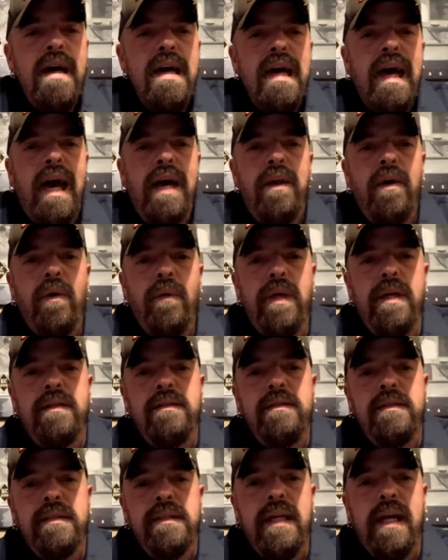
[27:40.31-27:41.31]
I know that
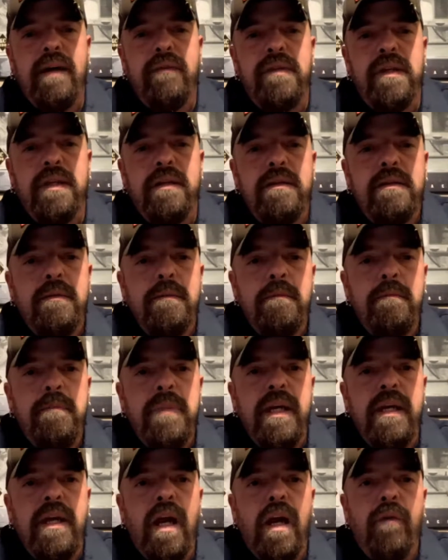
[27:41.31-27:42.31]
you have to
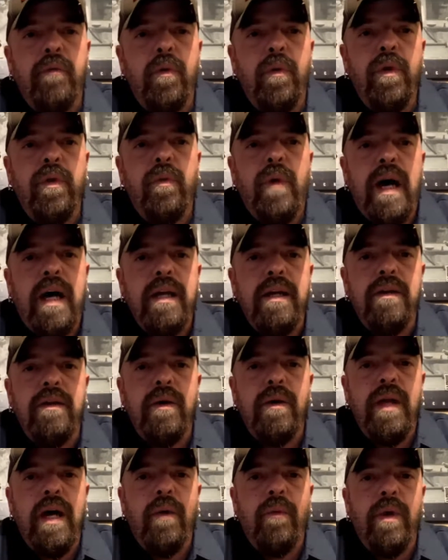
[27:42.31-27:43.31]
be careful with how you do
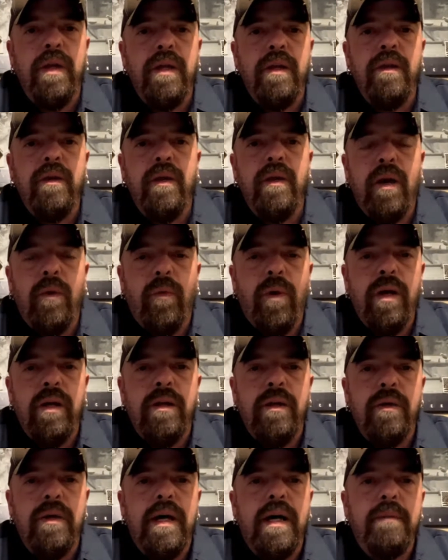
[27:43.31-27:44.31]
that, when you do that, where you
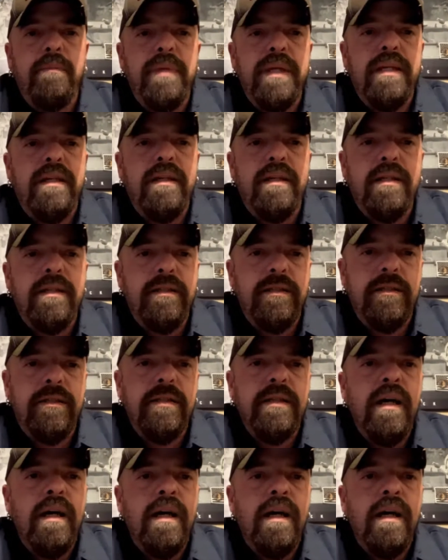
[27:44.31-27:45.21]
do that, because